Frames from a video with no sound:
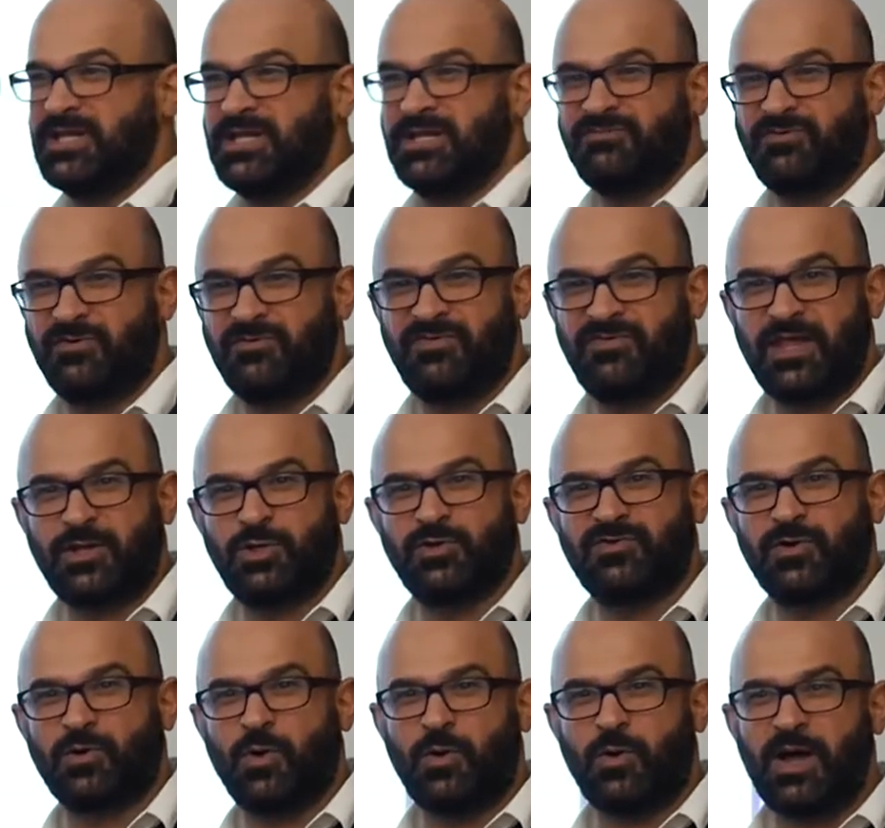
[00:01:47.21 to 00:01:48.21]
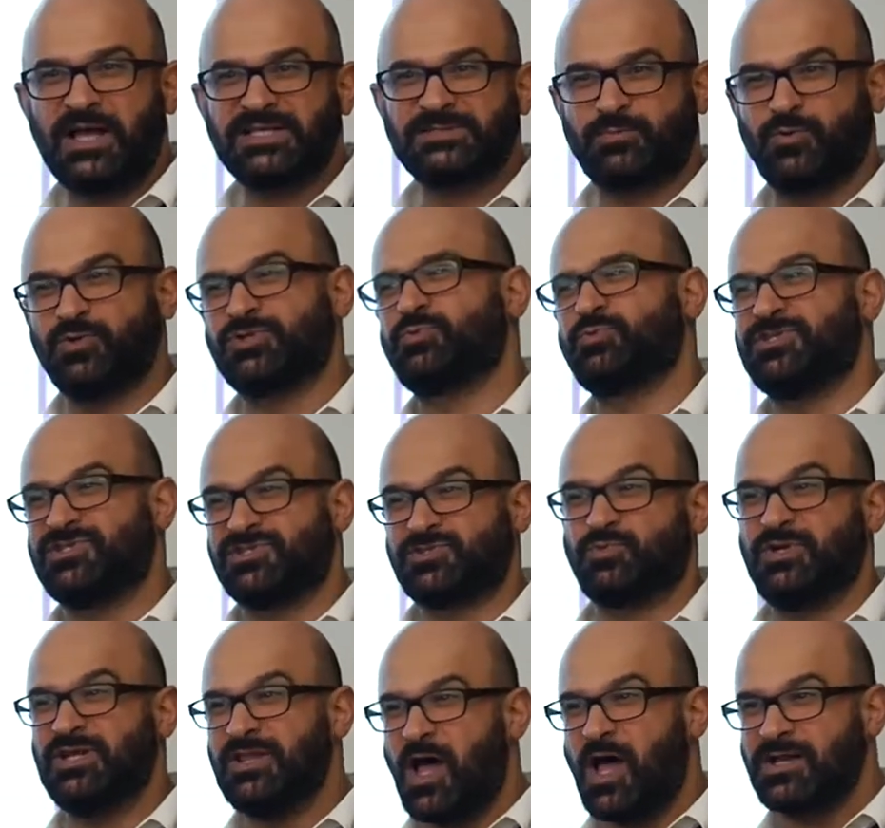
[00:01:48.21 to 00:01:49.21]
leader for Vancouver OWASP, which we just
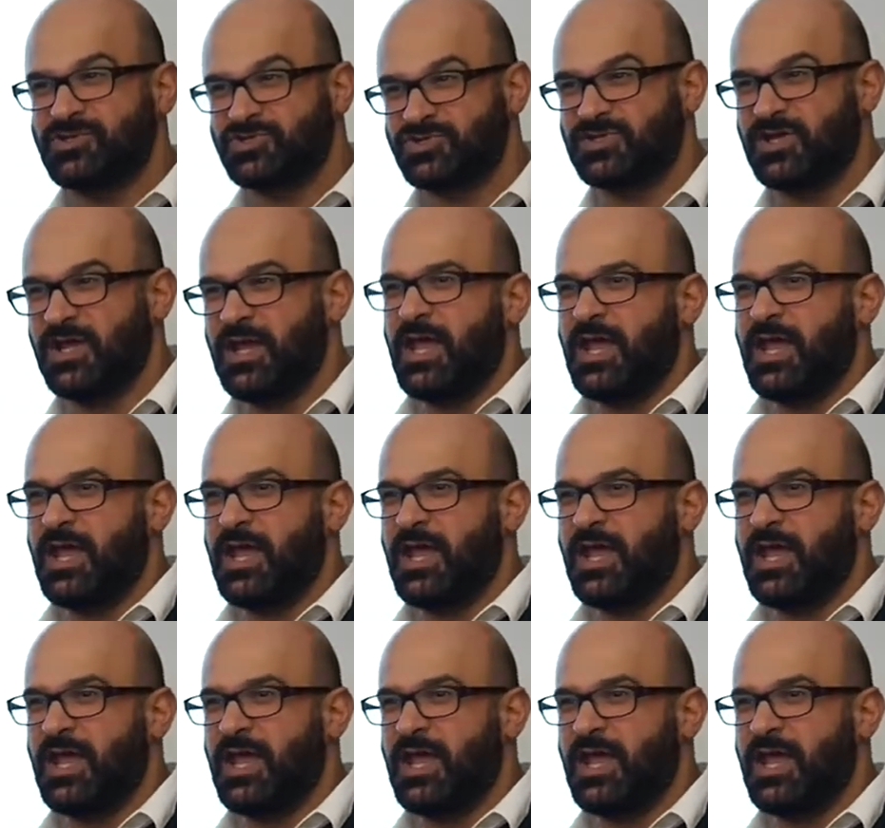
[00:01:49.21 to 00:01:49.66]
relaunched.